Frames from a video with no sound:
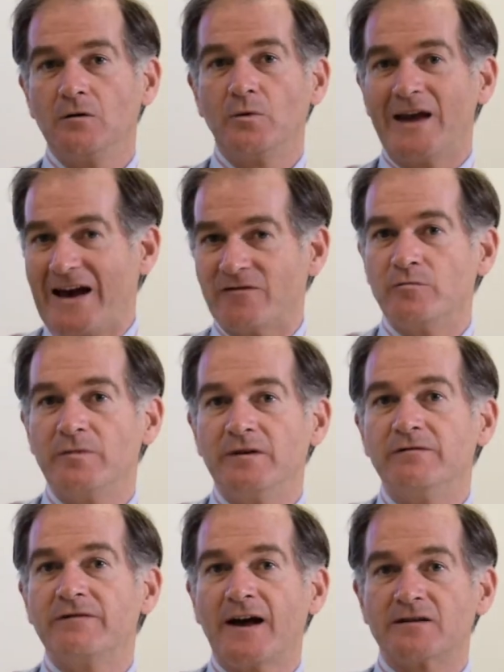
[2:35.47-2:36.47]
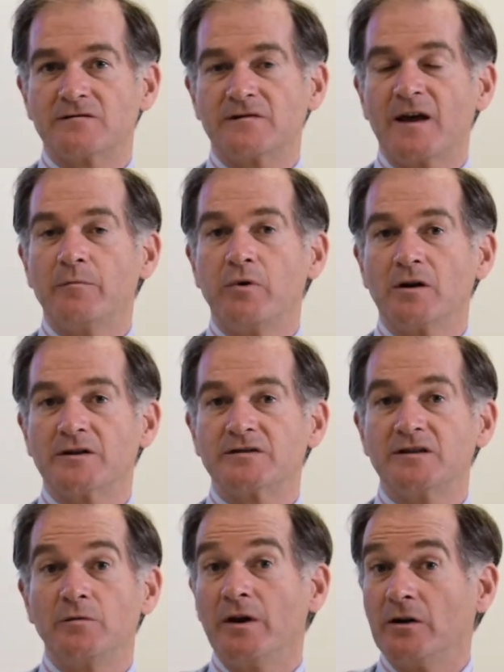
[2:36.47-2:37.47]
We haven't been fans of that
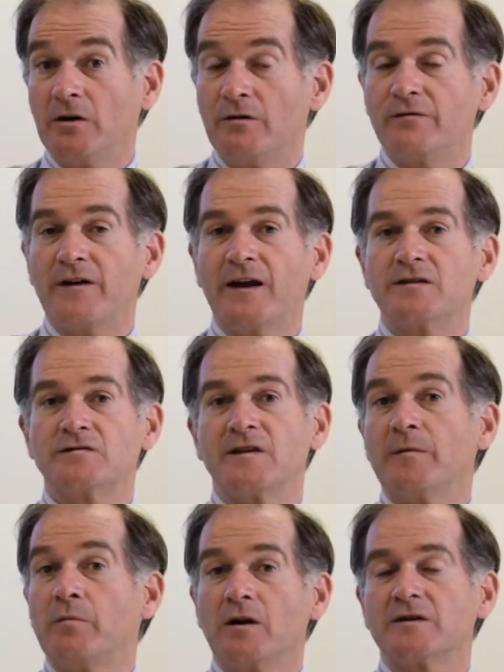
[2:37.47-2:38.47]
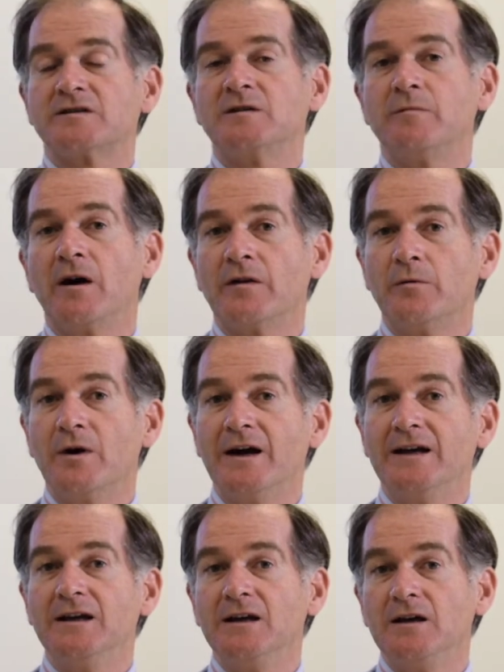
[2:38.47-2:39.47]
policy. We are not fans of that policy, by the
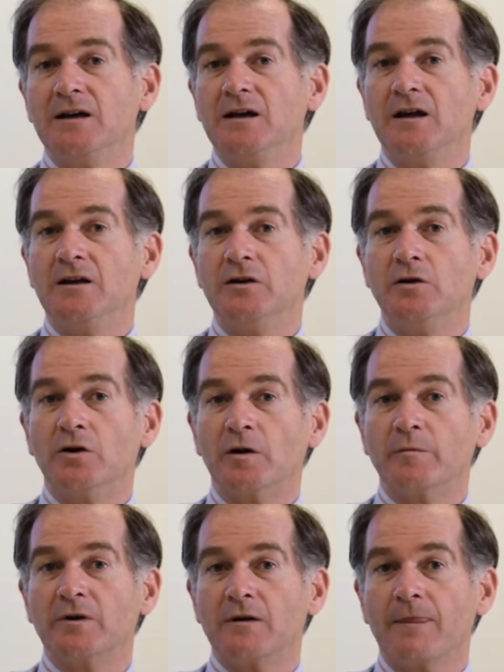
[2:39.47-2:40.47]
way, in Europe.